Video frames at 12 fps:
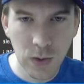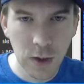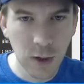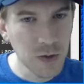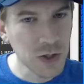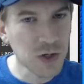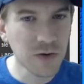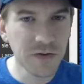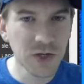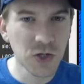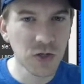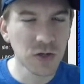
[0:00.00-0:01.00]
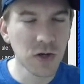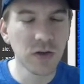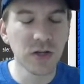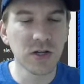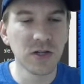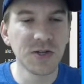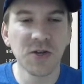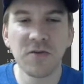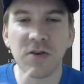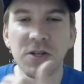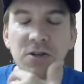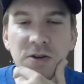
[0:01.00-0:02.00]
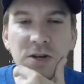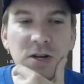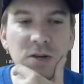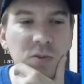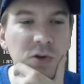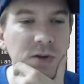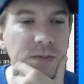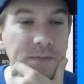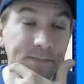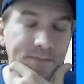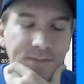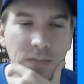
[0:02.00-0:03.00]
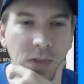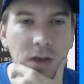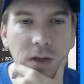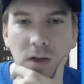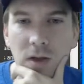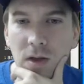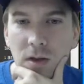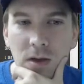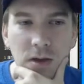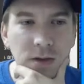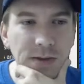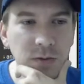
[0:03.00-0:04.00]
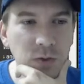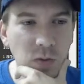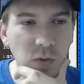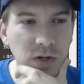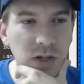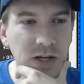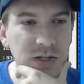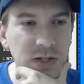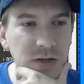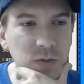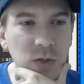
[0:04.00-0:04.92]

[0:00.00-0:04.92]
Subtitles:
I'm not sure if this should go in the collision event or not, but it seemed to work last time,